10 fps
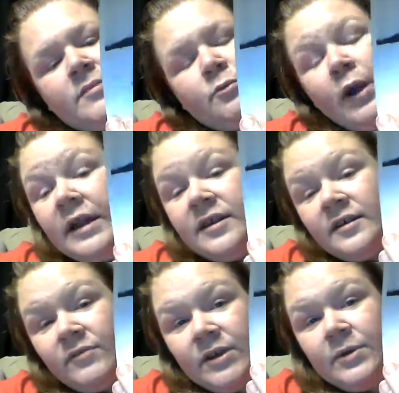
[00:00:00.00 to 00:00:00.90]

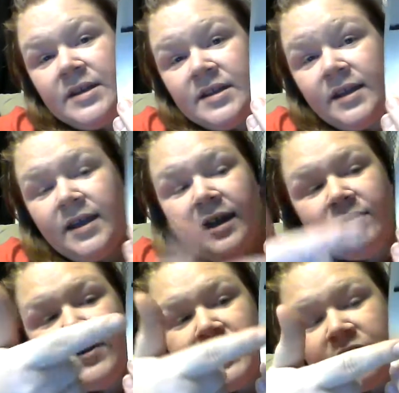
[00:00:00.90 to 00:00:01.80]
relatively recently
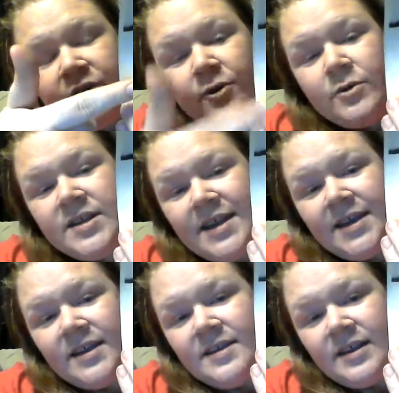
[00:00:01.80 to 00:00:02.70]
after this photo was
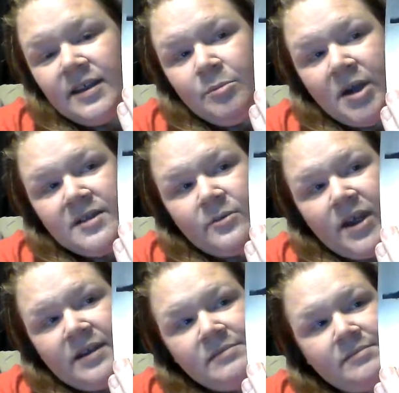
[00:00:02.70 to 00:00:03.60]
taken, Sonny passed away.